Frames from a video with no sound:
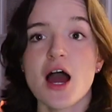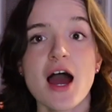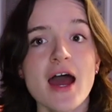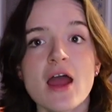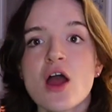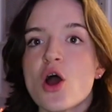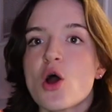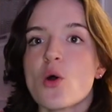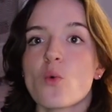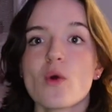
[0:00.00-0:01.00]
Not
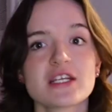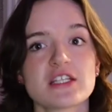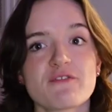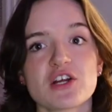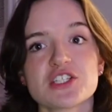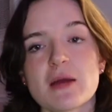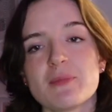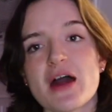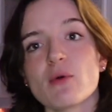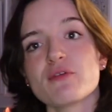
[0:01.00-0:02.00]
what is the first
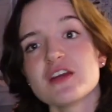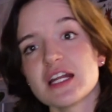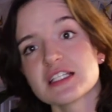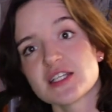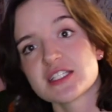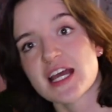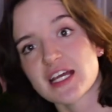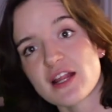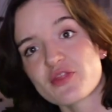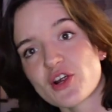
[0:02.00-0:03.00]
step that will feed into the
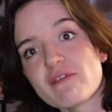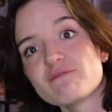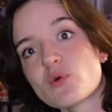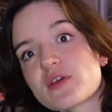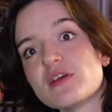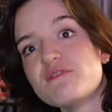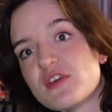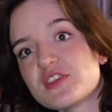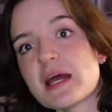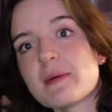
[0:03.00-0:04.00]
second and third and fourth and
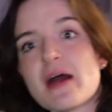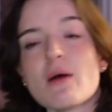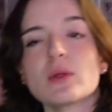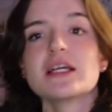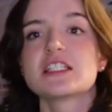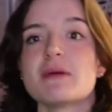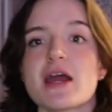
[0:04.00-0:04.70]
fifth step and that will lead